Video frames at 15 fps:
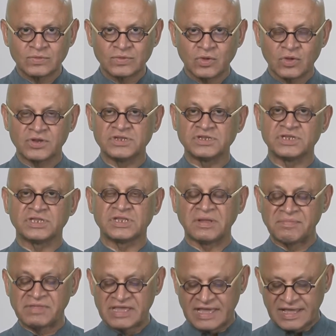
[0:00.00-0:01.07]
or is it
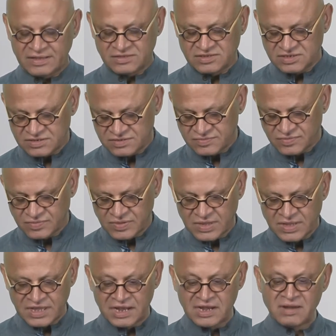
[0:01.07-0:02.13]
something else?
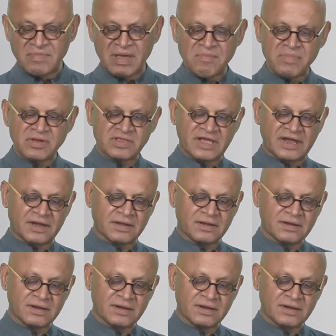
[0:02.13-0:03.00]
And remember that